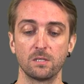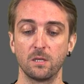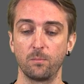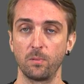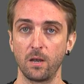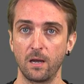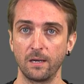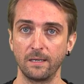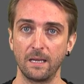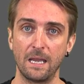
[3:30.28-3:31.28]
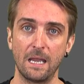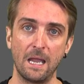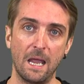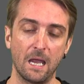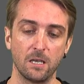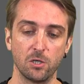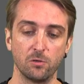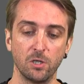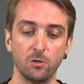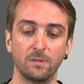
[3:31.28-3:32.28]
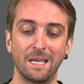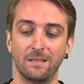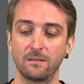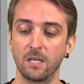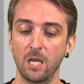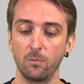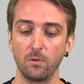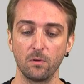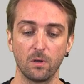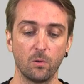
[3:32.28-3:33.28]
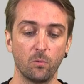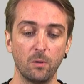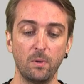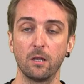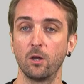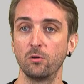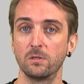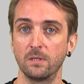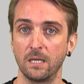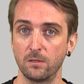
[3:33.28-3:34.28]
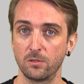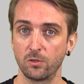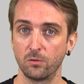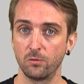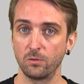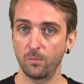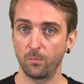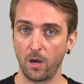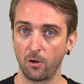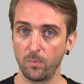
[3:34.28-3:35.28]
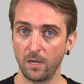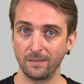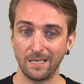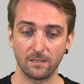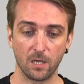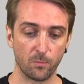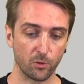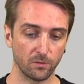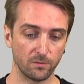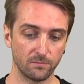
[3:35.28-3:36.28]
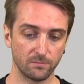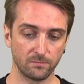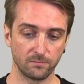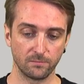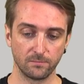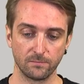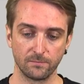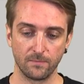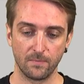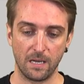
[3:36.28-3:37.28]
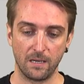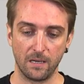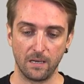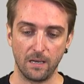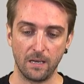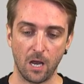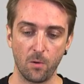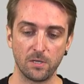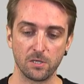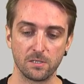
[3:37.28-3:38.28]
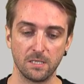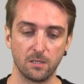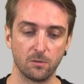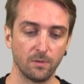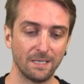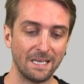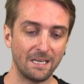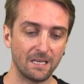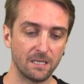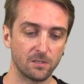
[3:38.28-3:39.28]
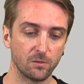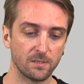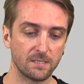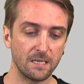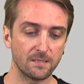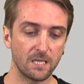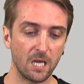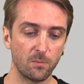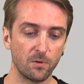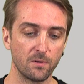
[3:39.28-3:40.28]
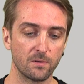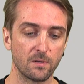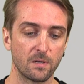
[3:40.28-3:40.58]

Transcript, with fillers: and apply, and your new date table will be loaded into the Power BI data model. Now we just need to link it to the sales table.